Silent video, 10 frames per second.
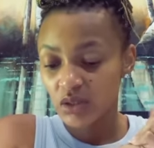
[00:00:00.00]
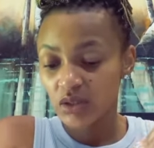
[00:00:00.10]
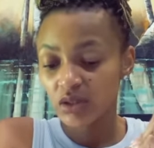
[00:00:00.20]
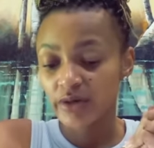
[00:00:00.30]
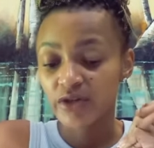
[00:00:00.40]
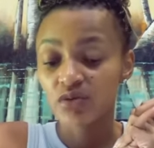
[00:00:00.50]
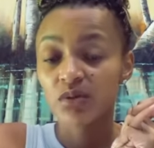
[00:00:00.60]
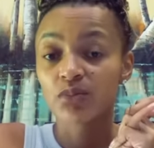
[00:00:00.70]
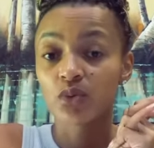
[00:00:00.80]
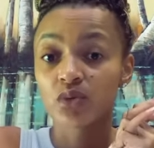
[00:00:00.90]
the right to be
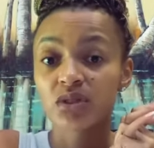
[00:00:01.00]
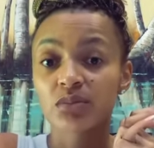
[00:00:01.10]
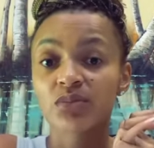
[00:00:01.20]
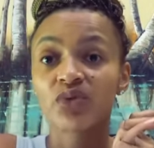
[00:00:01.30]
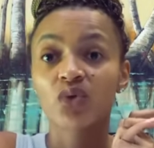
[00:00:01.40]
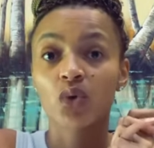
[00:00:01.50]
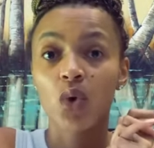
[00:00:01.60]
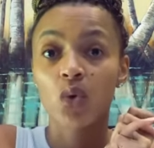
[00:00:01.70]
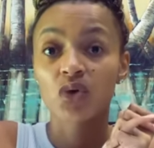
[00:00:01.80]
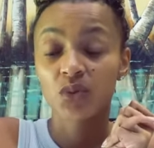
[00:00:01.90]
brought before
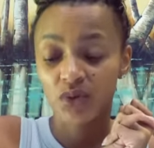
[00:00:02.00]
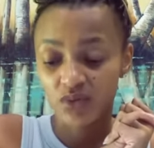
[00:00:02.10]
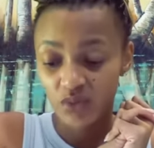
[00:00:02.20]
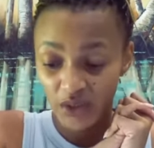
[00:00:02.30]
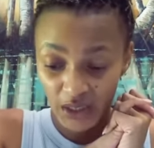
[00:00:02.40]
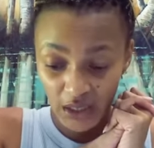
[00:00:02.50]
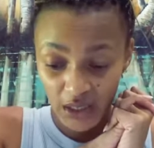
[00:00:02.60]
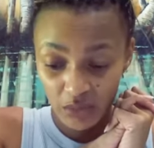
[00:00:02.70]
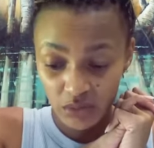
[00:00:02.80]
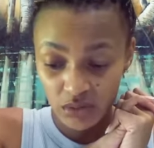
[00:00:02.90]
court within 48
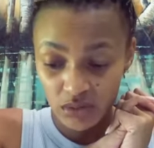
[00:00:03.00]
hours,